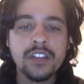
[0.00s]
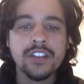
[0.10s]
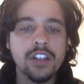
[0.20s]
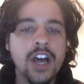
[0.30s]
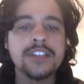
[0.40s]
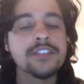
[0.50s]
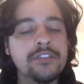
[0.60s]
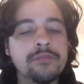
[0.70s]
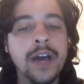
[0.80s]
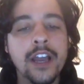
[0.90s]
The loss
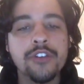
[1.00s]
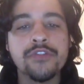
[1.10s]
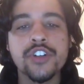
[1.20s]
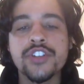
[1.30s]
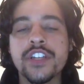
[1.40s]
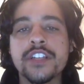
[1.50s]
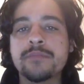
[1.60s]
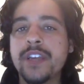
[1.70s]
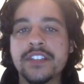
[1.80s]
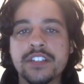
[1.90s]
of biodiversity is
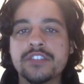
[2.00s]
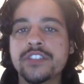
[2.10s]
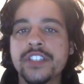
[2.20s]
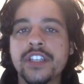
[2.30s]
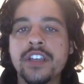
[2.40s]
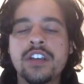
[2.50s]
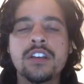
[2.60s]
basically